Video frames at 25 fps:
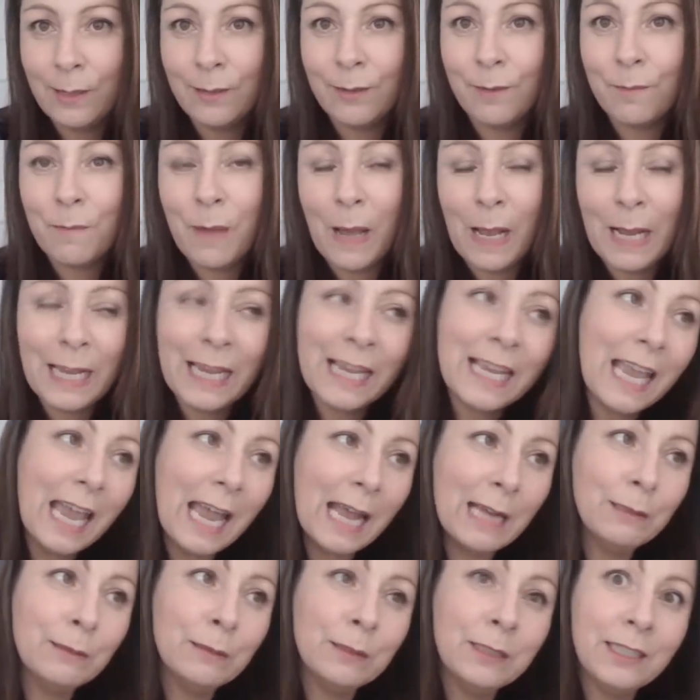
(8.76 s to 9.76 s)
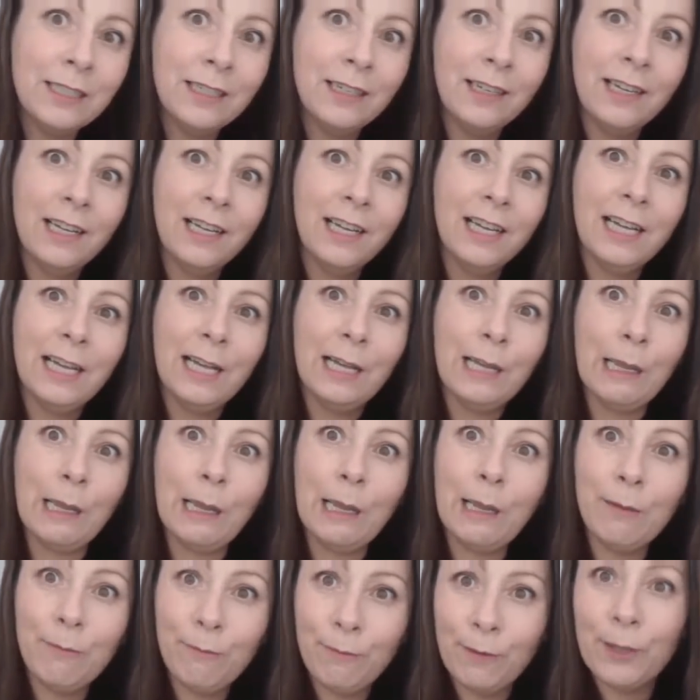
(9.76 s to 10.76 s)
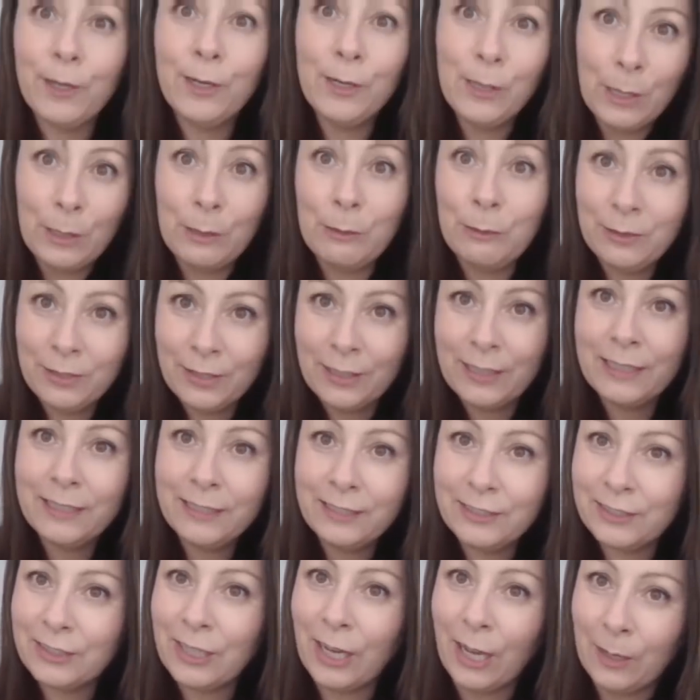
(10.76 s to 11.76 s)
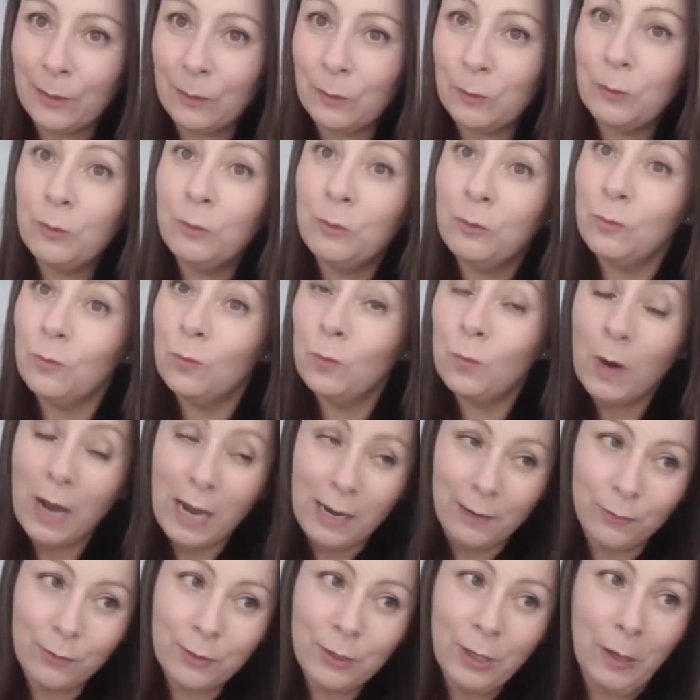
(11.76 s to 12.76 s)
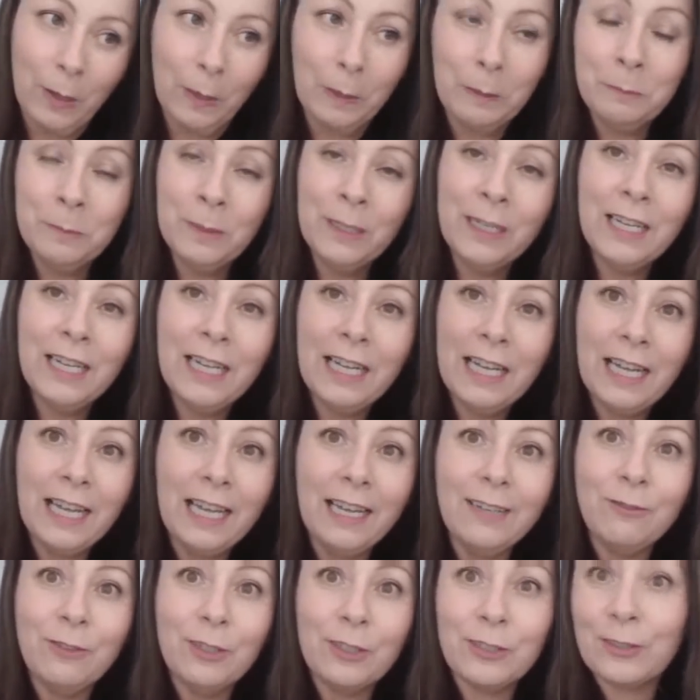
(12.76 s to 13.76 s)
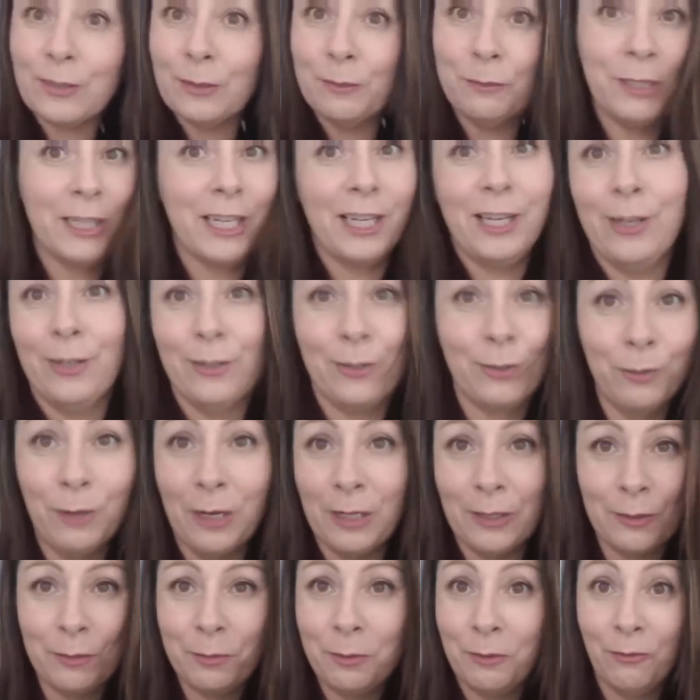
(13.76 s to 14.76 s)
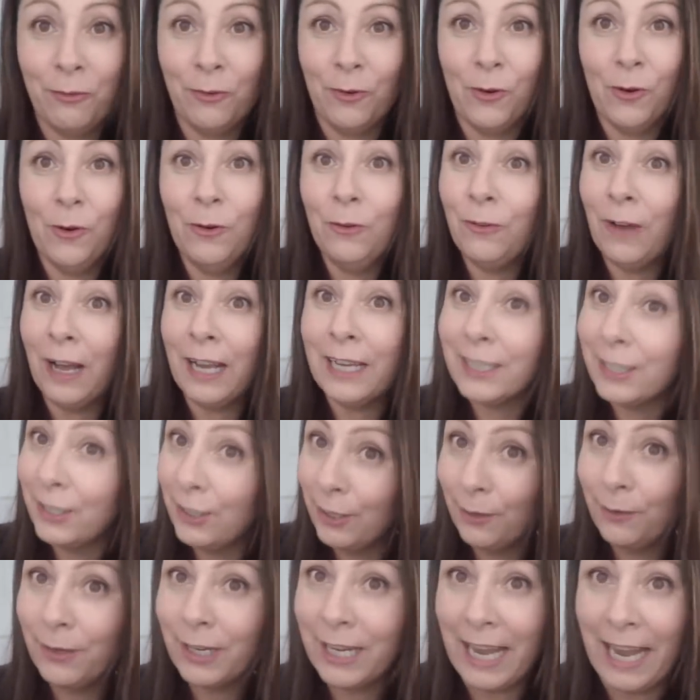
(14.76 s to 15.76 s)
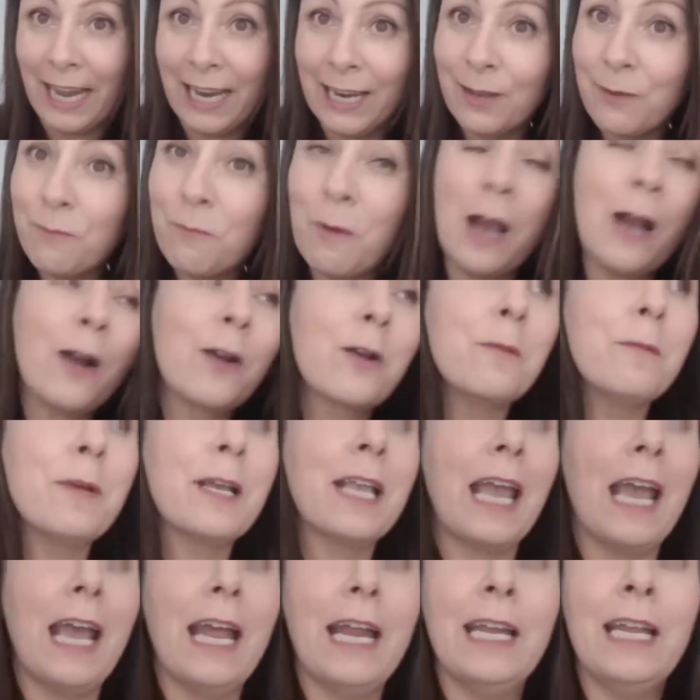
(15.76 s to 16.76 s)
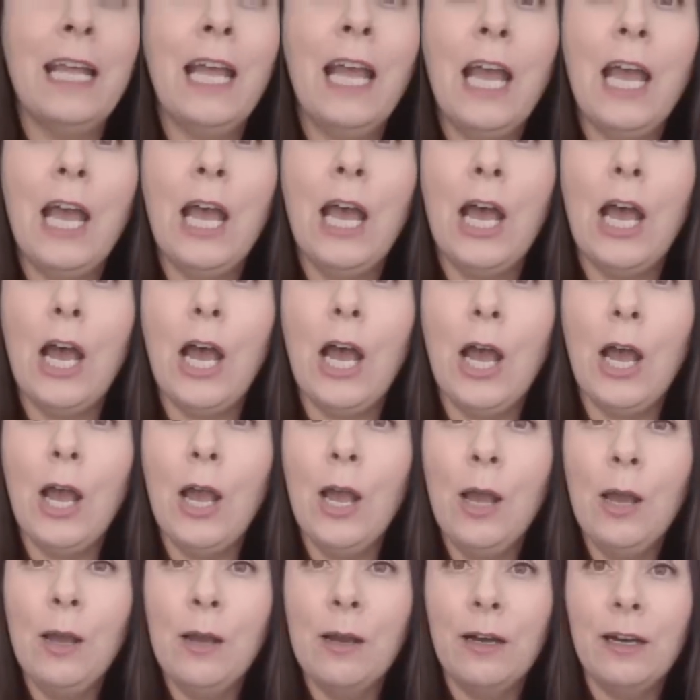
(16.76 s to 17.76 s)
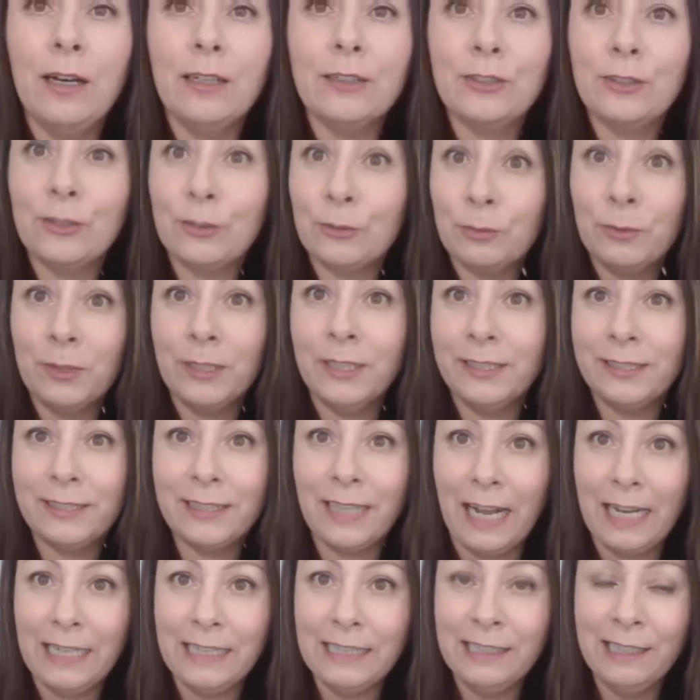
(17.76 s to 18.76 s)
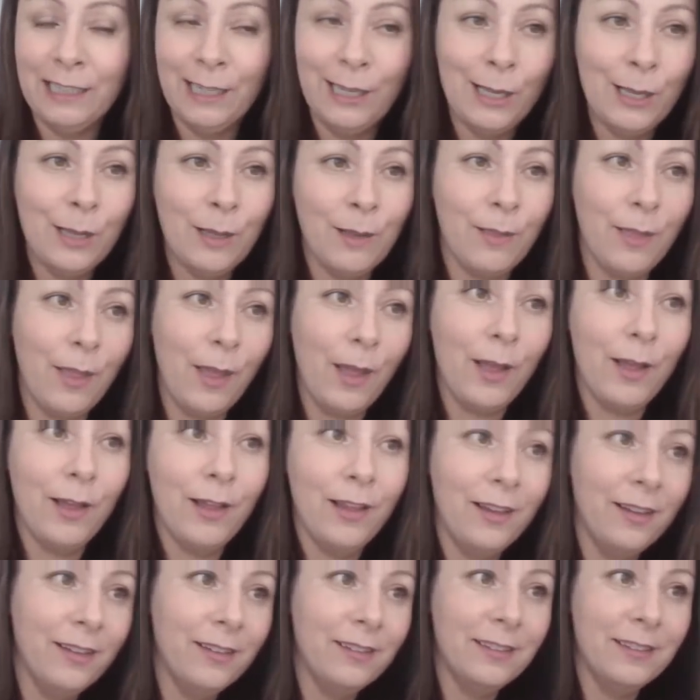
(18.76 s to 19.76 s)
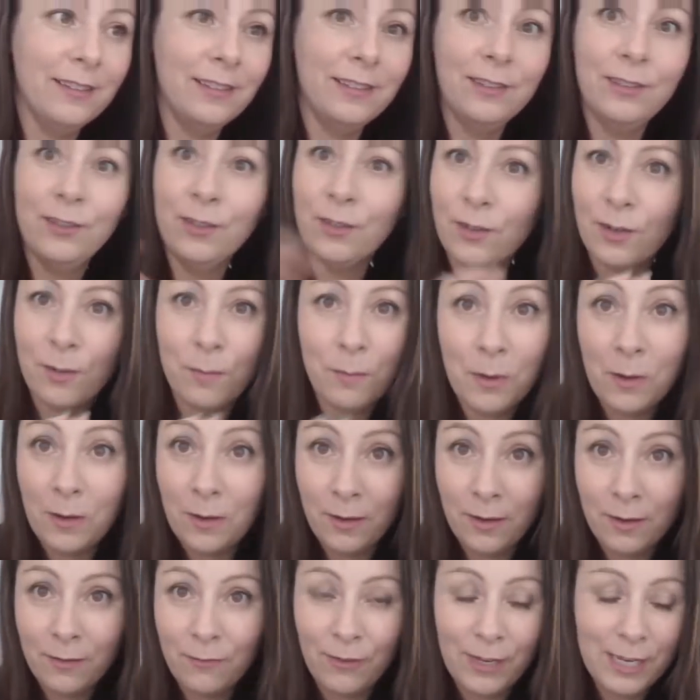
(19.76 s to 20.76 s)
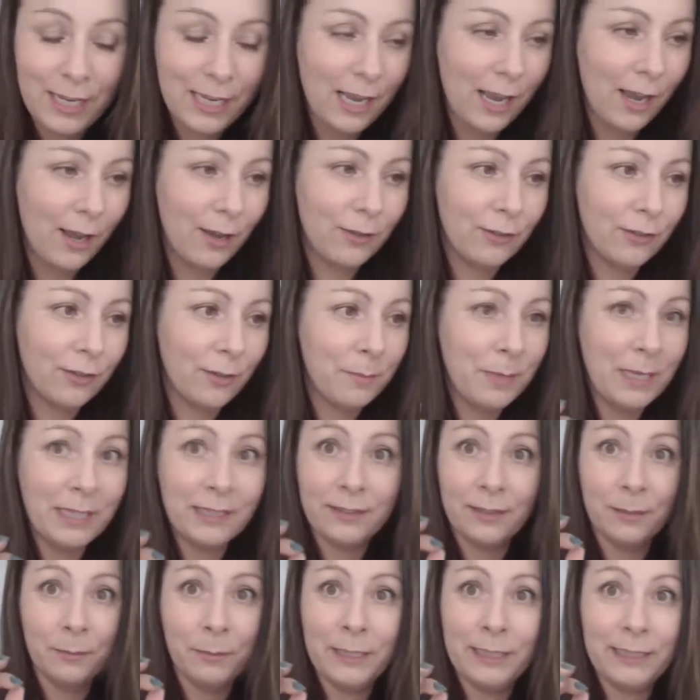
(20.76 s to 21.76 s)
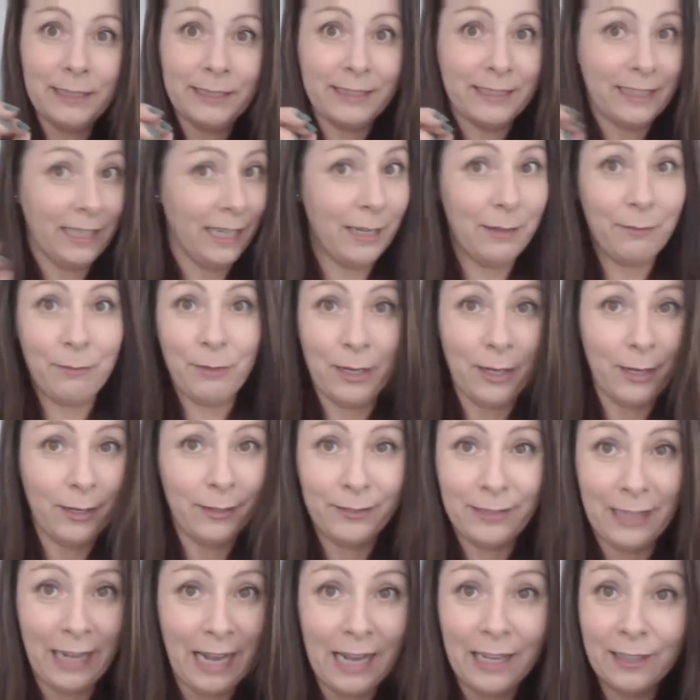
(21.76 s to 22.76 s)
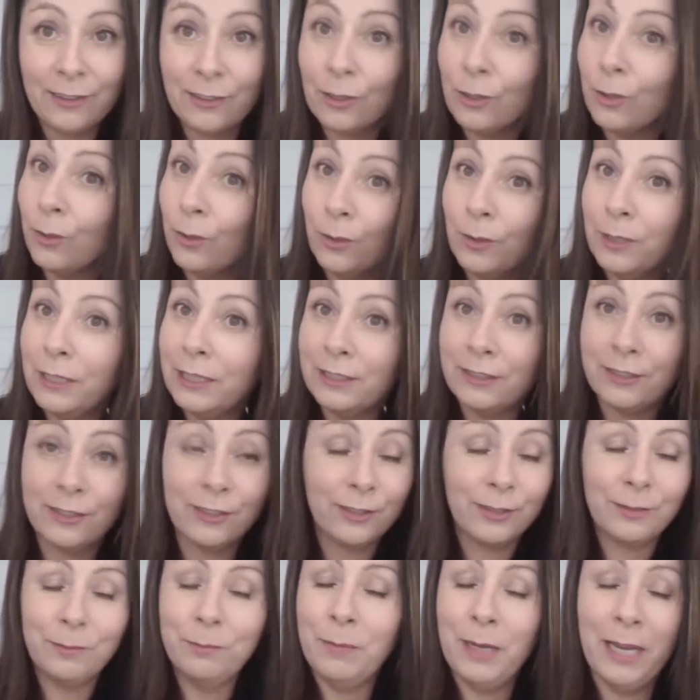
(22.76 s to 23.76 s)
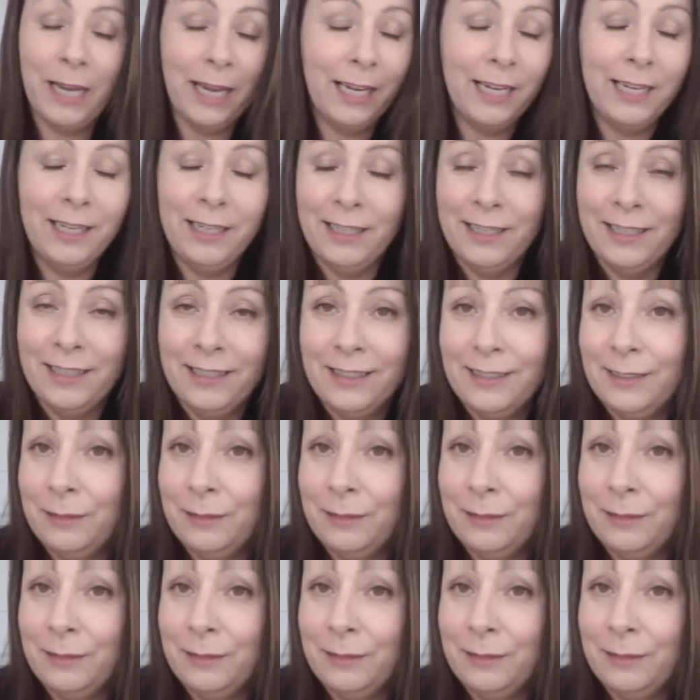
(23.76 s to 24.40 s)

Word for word: I'm back again. If you're new to this channel, welcome. If you're somebody who's watched before, thank you again and welcome again. Uh, just want to say that none of my videos are meant to be serious at all. It's just me,